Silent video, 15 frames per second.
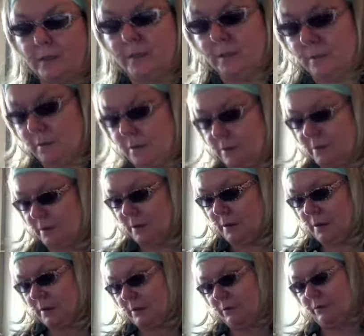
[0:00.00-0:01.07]
And
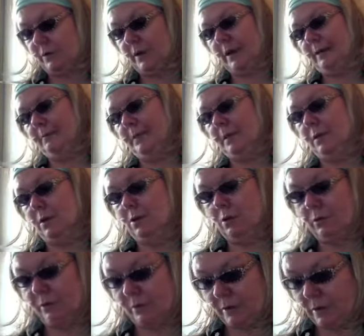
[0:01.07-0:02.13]
forgive me,
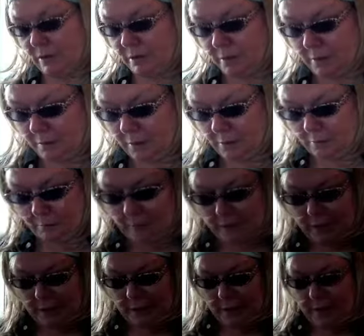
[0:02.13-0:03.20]
Lord, for cussing,
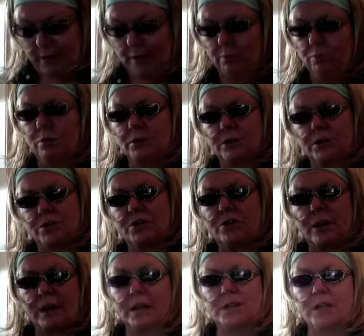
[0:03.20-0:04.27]
but it was a
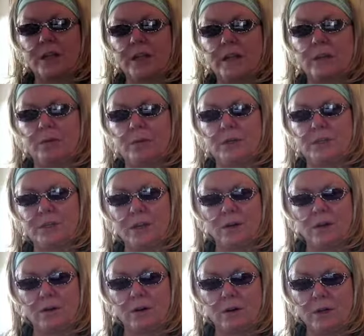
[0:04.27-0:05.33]
strange thing that we
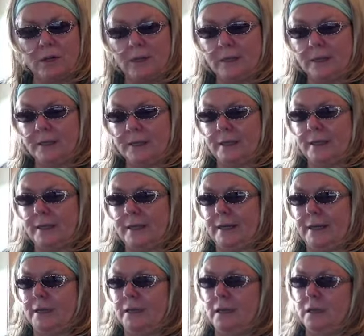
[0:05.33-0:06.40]
saw.
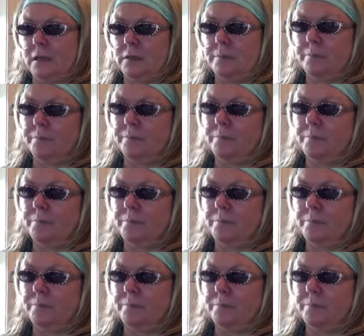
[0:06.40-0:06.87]
And